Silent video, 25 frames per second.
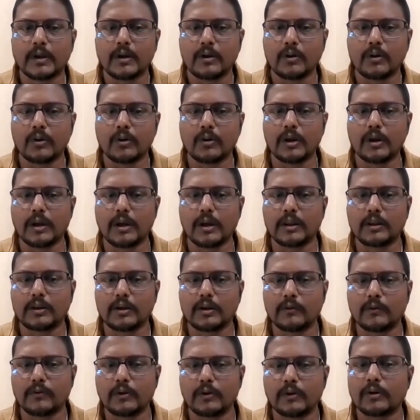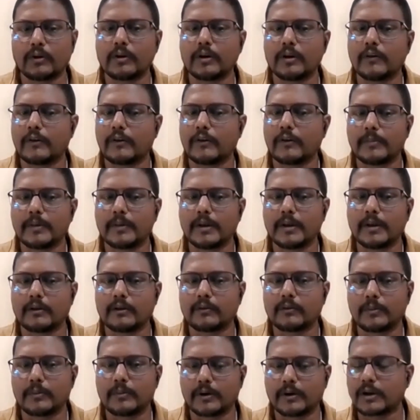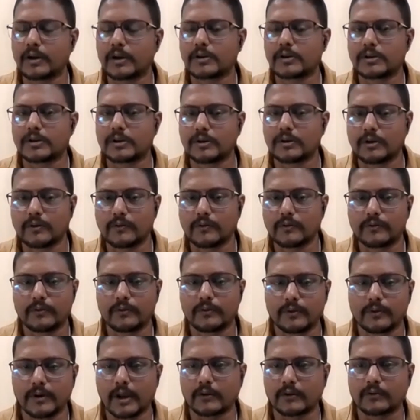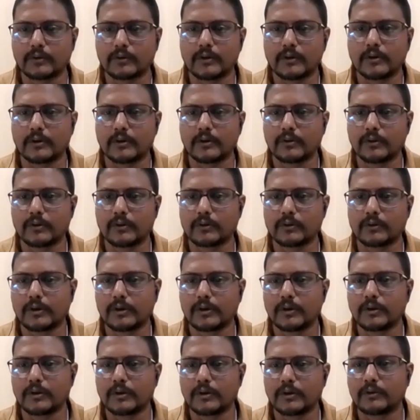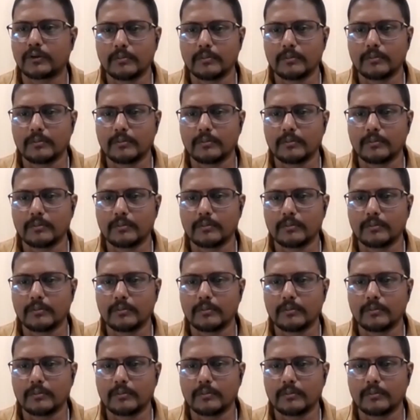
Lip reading: good health of all living beings, protection of natural resources,